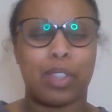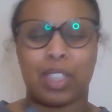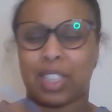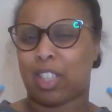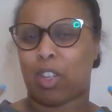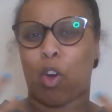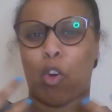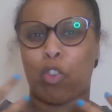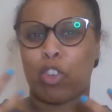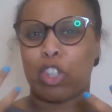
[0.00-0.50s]
I
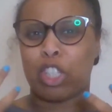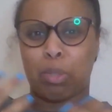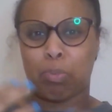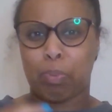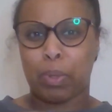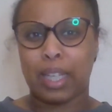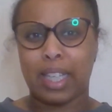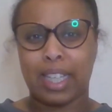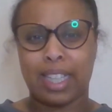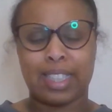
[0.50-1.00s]
think, orange
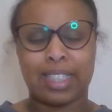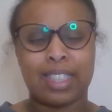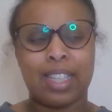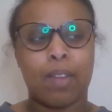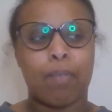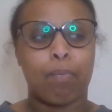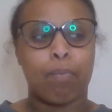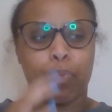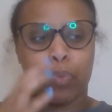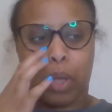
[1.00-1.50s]
beads.
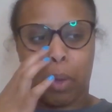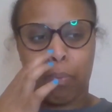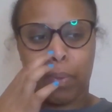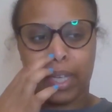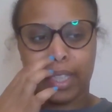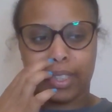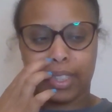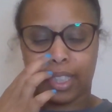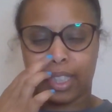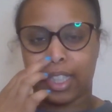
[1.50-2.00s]
And
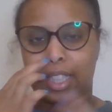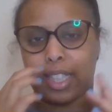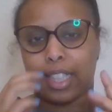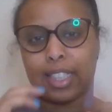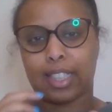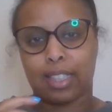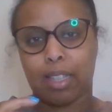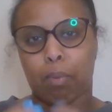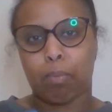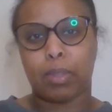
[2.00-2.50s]
basically they
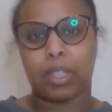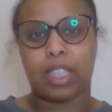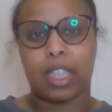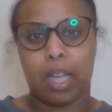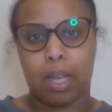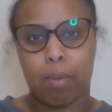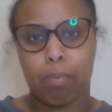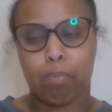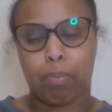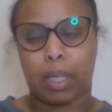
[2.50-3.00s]
summoned
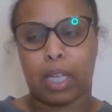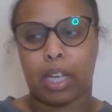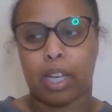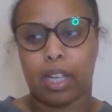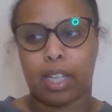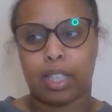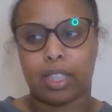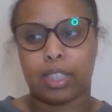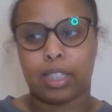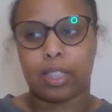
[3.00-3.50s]
him
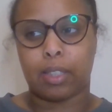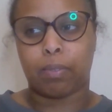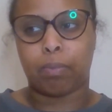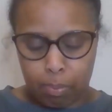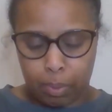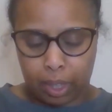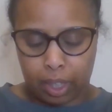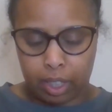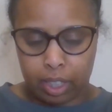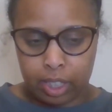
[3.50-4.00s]
because
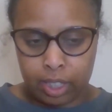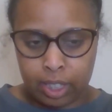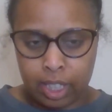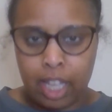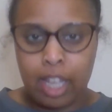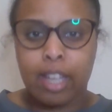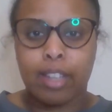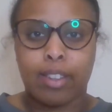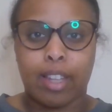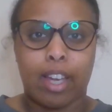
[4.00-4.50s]

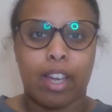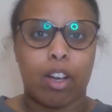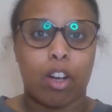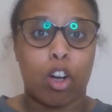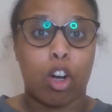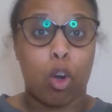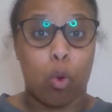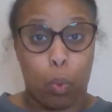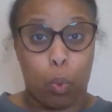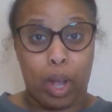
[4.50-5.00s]
they are
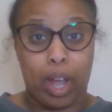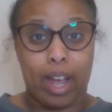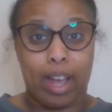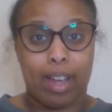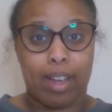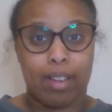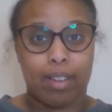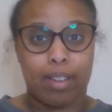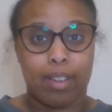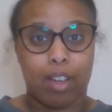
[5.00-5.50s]

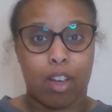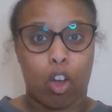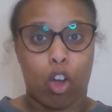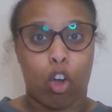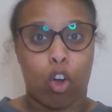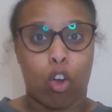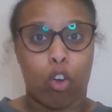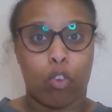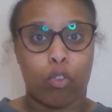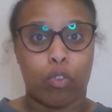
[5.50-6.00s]
aware
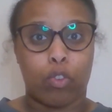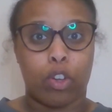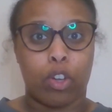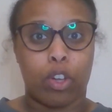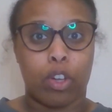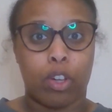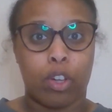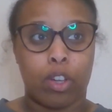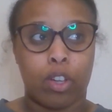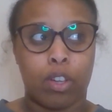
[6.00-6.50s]
of
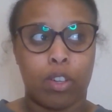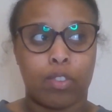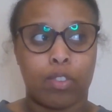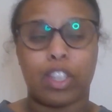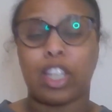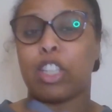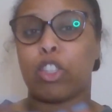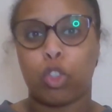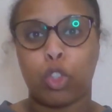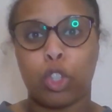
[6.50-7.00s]

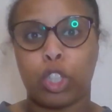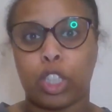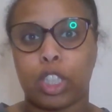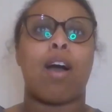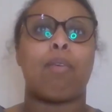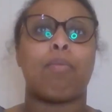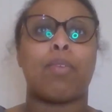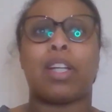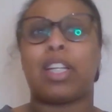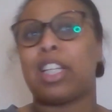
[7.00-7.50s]
the intruder.
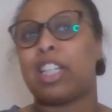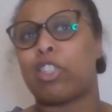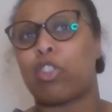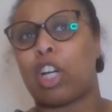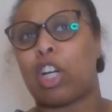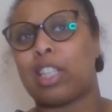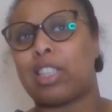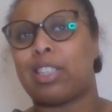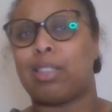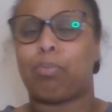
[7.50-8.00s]
And he
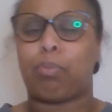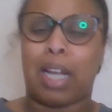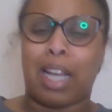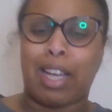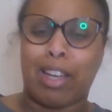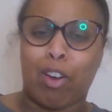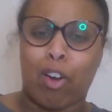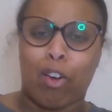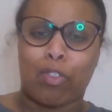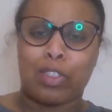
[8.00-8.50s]
tried to play
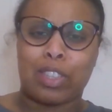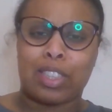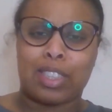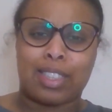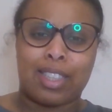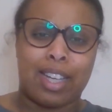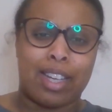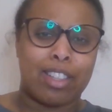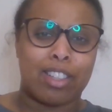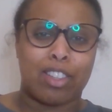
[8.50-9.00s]
it off and
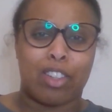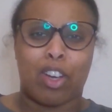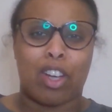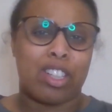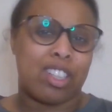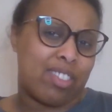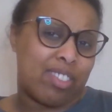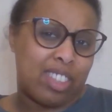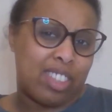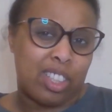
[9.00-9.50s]
say, you know,
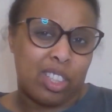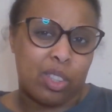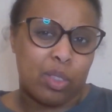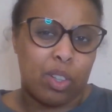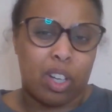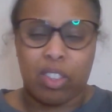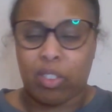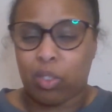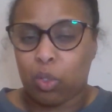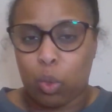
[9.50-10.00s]

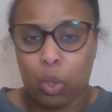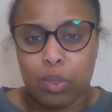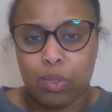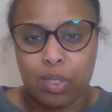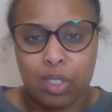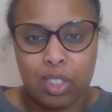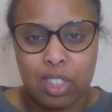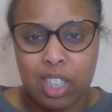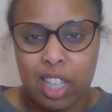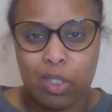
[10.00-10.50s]
I thought he
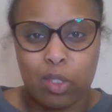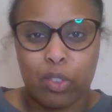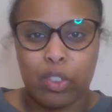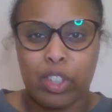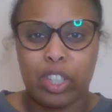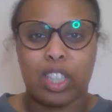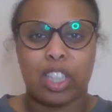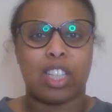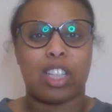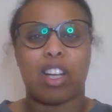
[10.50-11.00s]
was dead
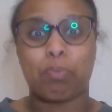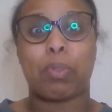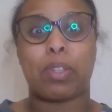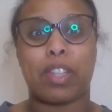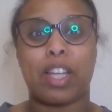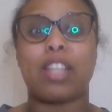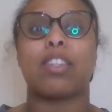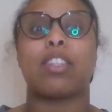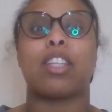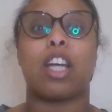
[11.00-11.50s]
already. But
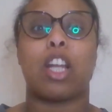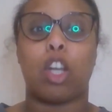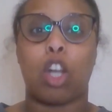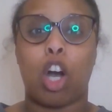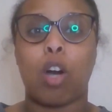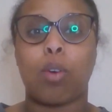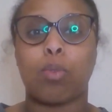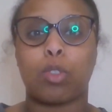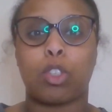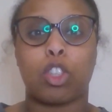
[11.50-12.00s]
then the
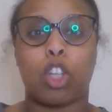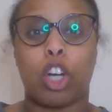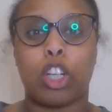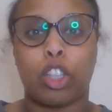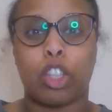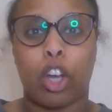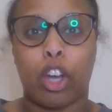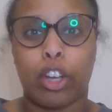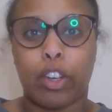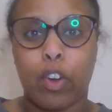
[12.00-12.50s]
alarm started
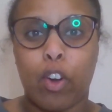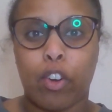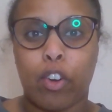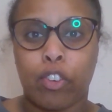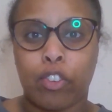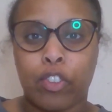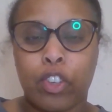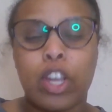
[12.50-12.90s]
going off